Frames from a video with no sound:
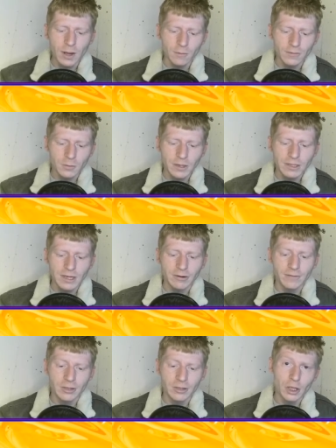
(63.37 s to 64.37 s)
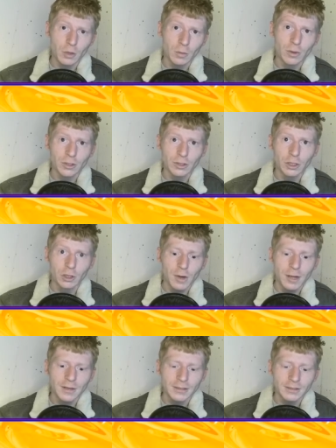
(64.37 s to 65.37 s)
Obviously, we need to get rid of the two merge two
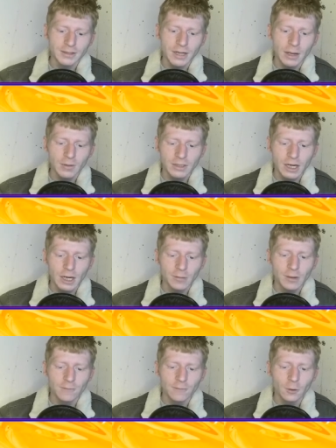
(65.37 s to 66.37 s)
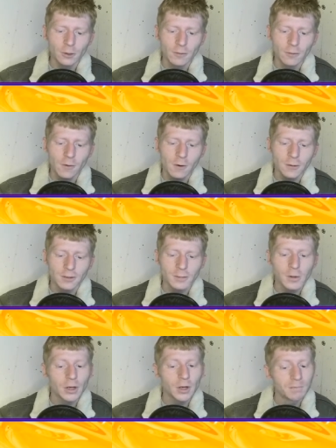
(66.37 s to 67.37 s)
Blade Dancers now, which is a little bit unfortunate for us.
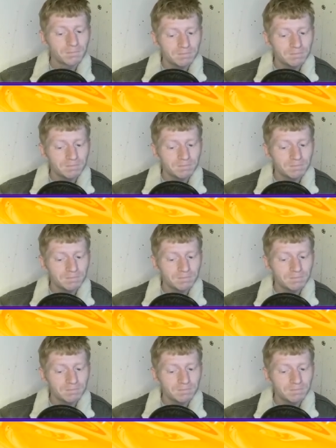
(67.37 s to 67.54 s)
But,